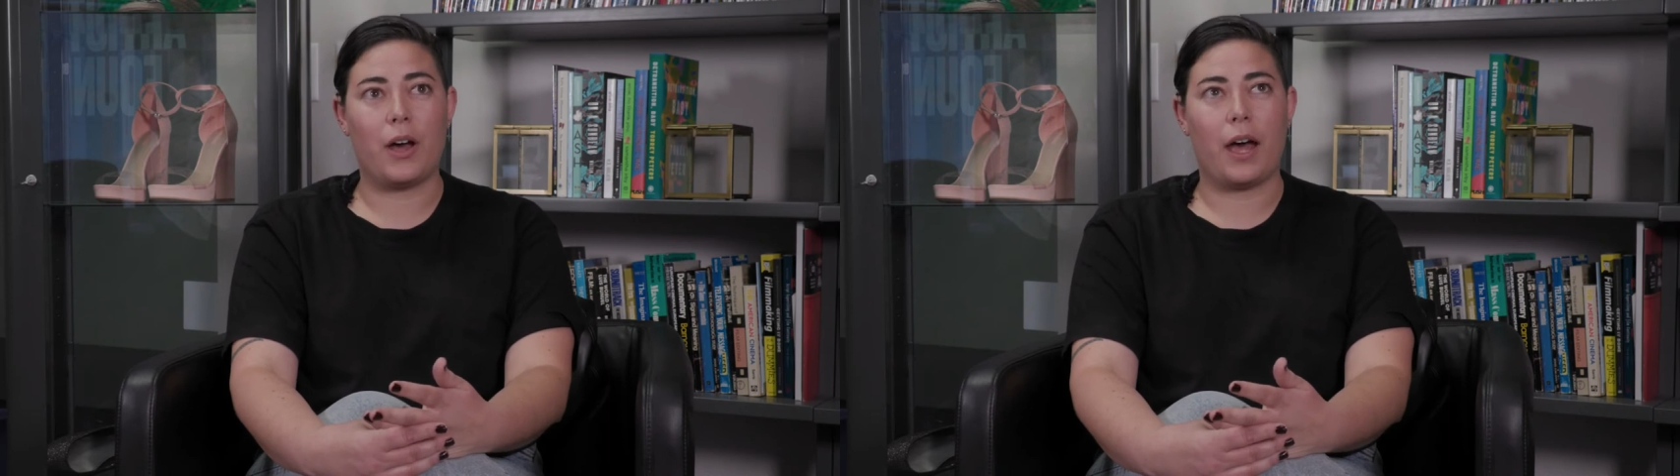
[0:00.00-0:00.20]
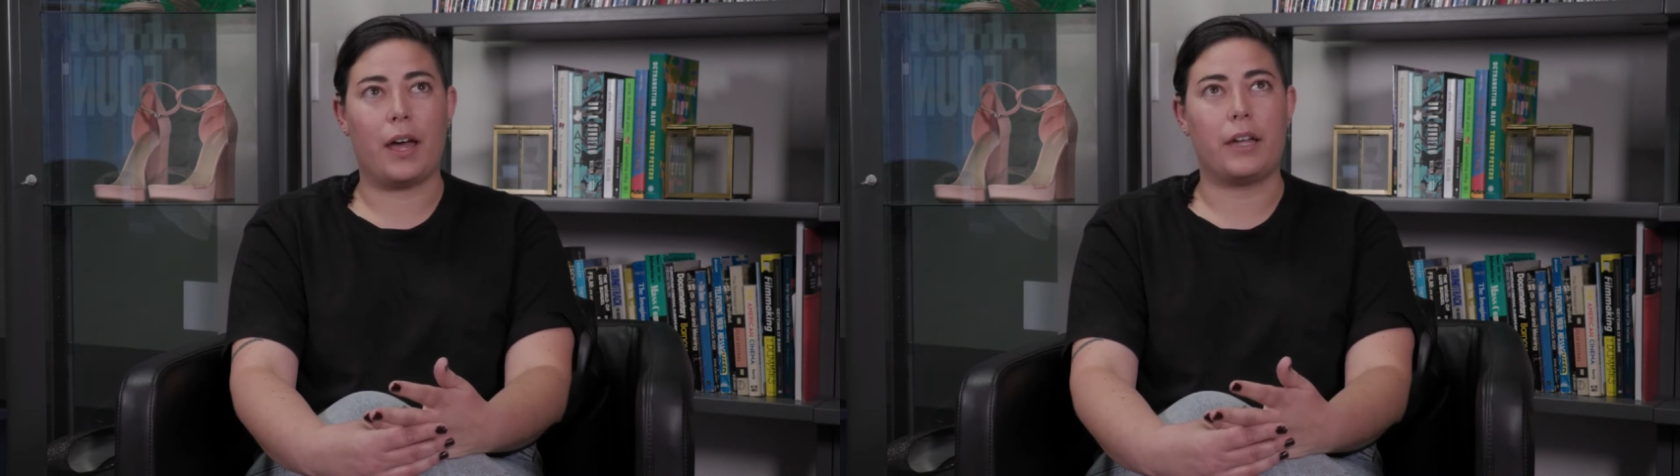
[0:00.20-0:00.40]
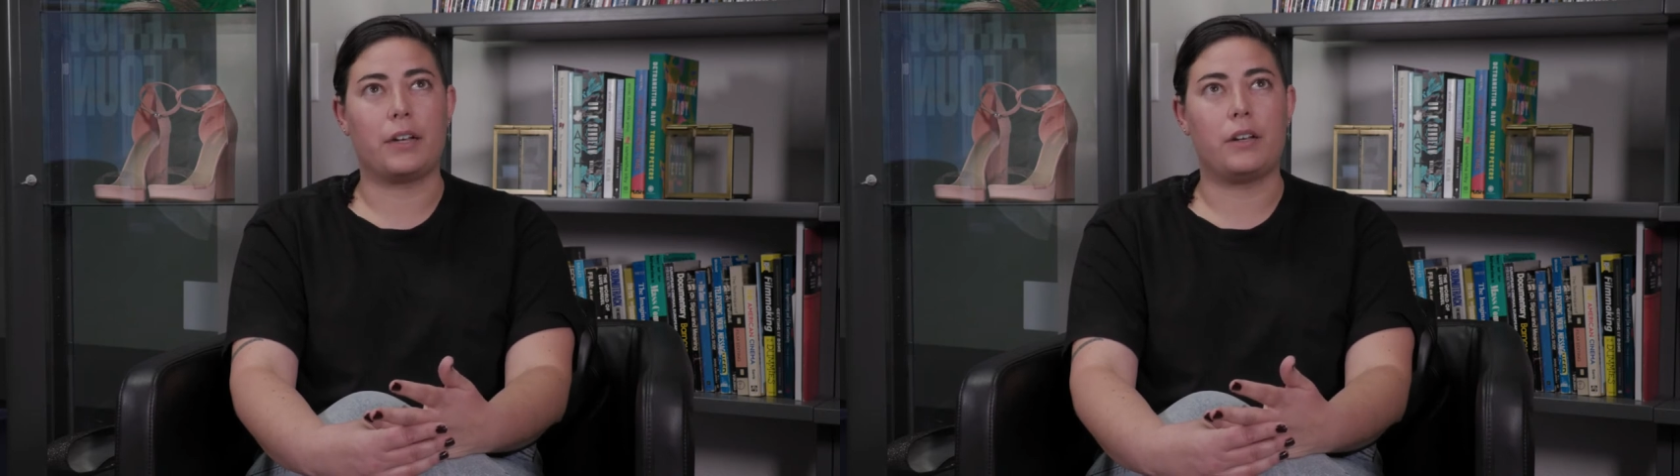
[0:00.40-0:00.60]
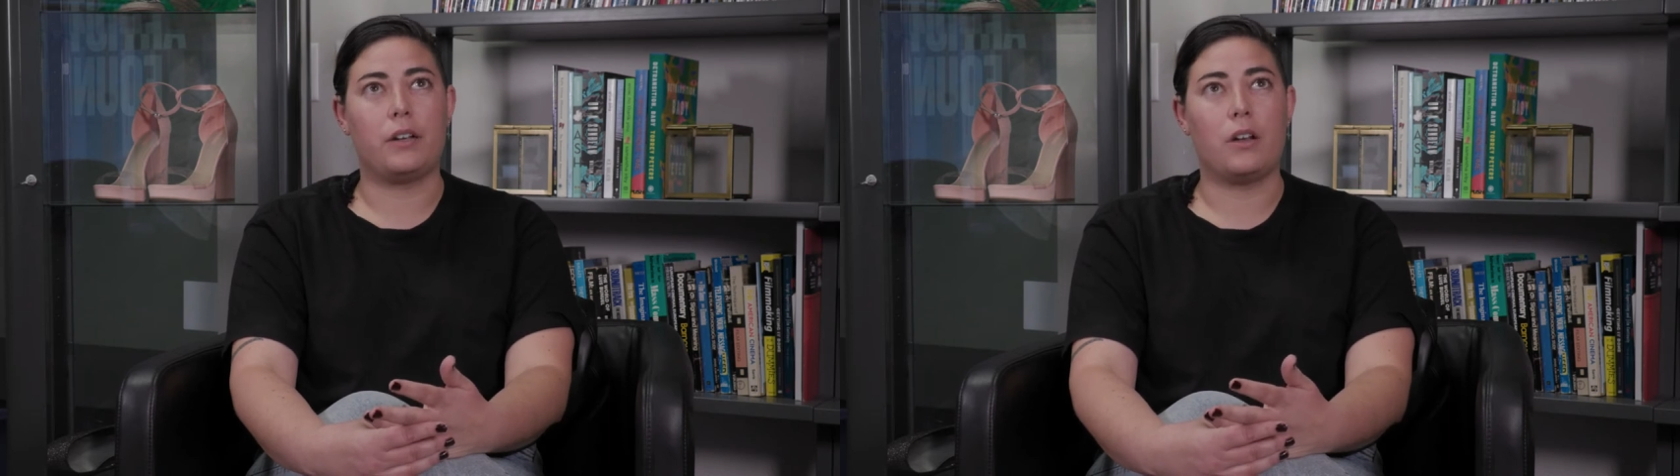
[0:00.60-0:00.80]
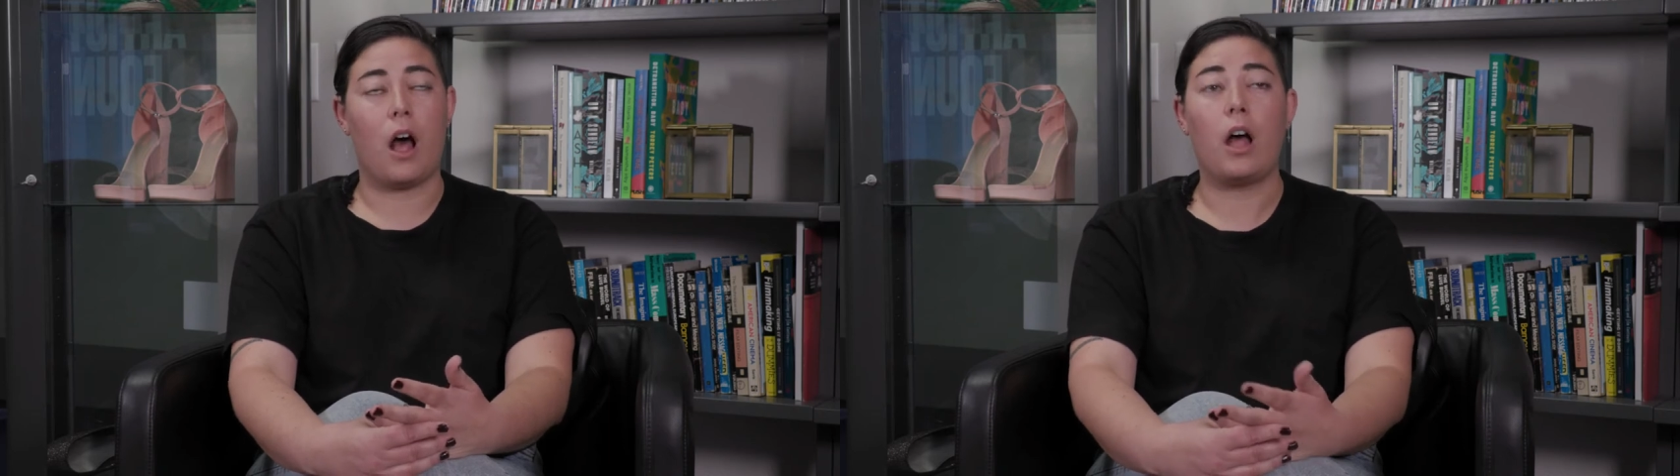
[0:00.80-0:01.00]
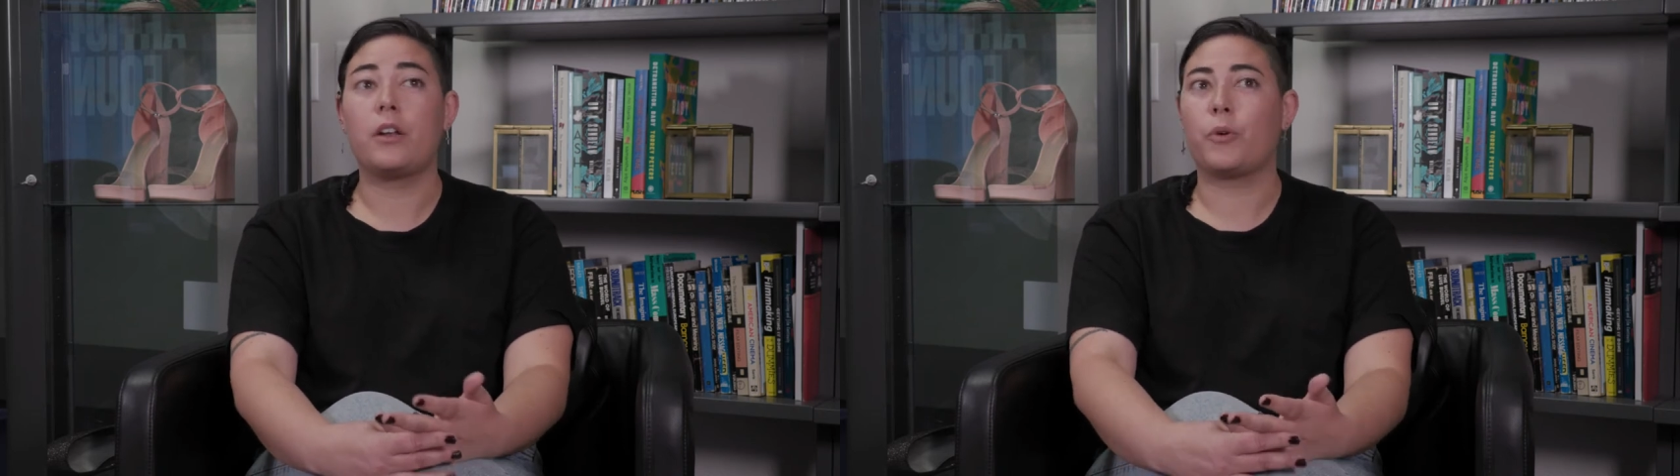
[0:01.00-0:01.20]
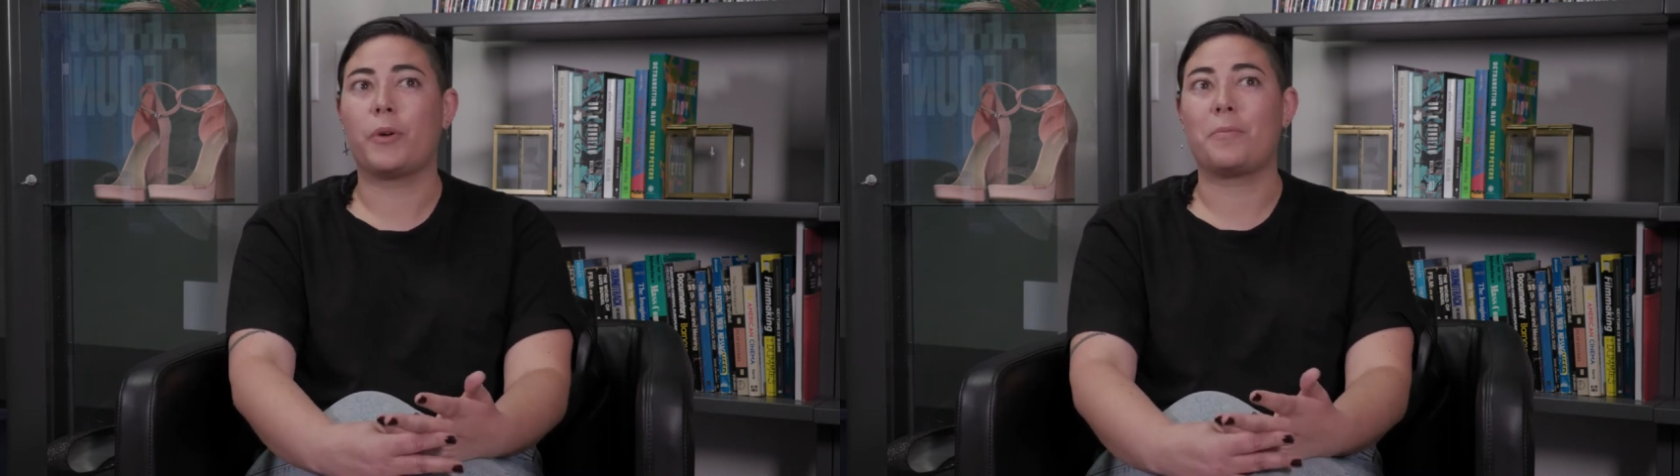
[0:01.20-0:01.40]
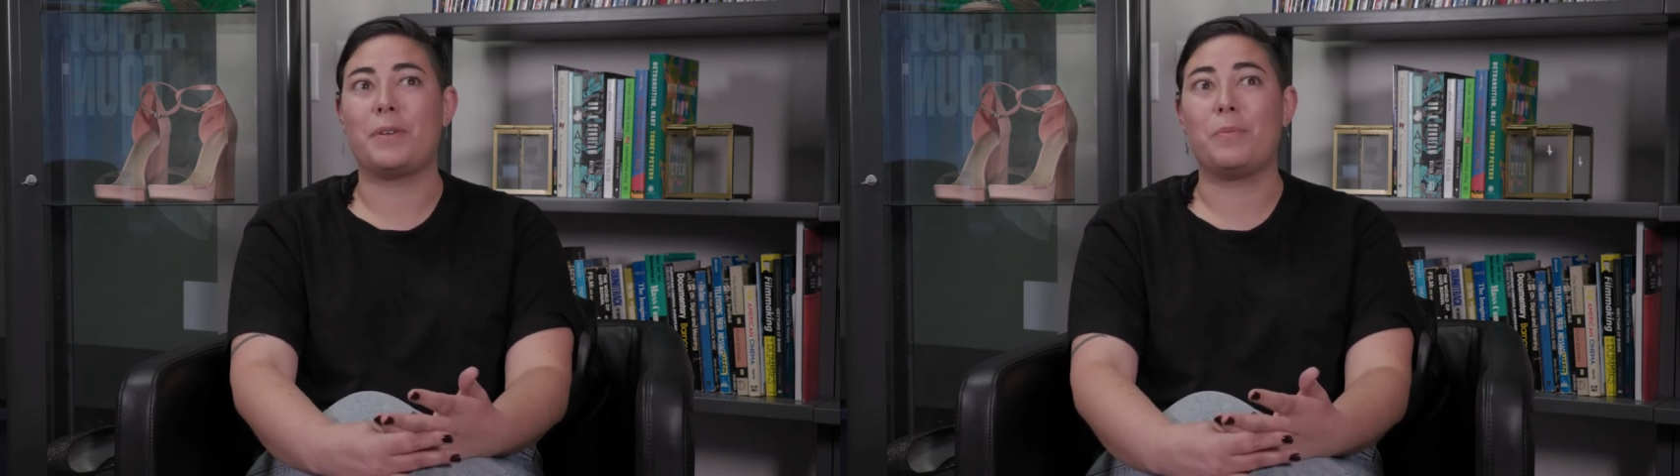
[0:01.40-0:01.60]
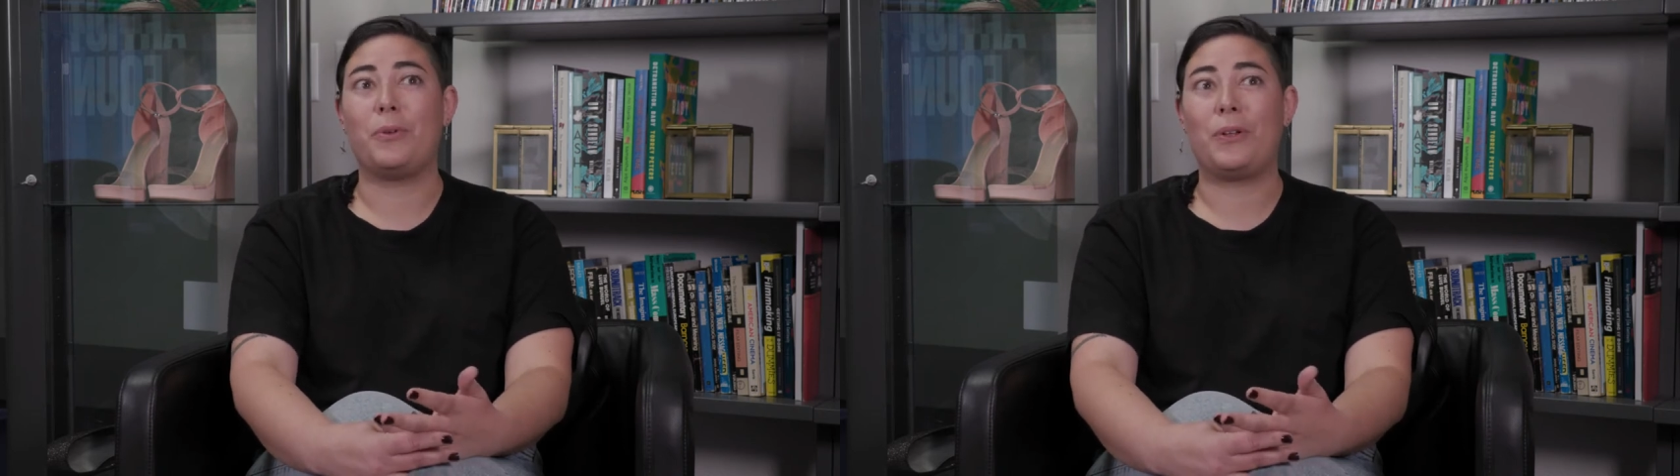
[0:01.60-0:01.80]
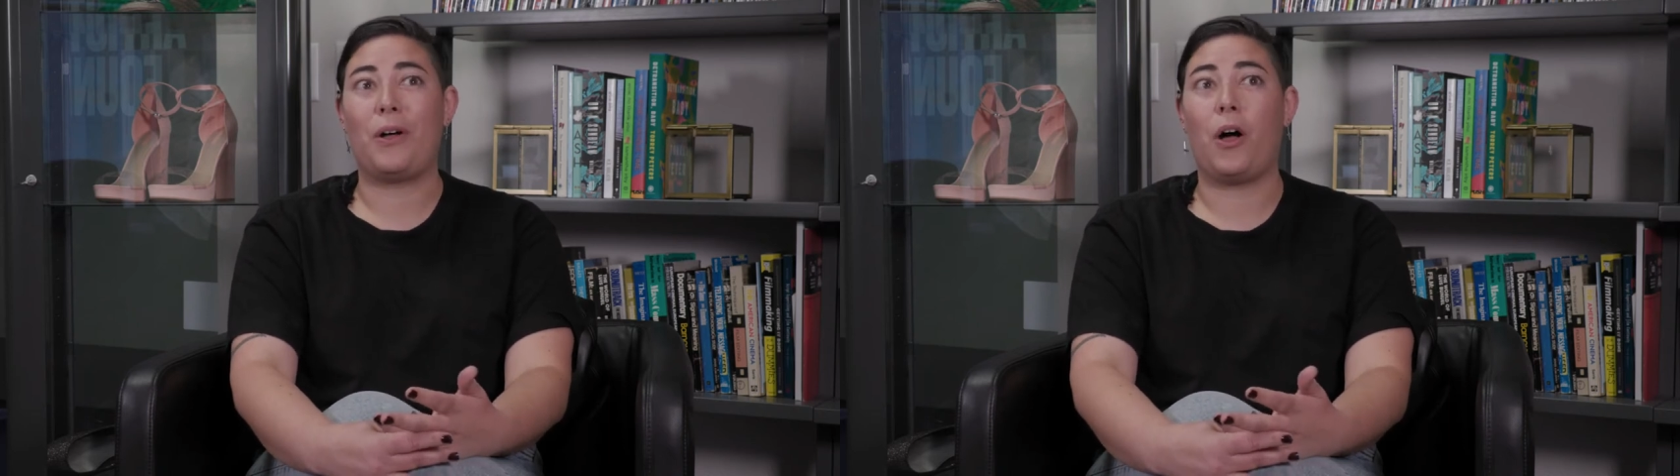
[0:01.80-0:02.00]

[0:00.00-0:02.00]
non-queer people